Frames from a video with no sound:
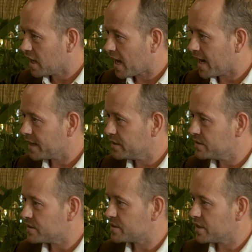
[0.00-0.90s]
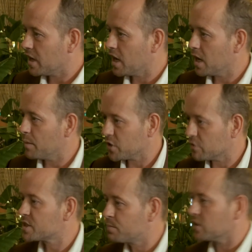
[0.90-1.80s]
and um, your
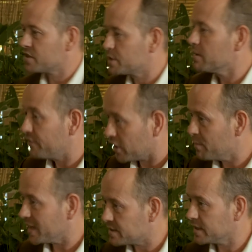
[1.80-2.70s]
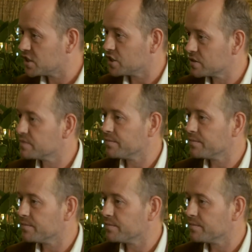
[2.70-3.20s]
response to environmental right. issues?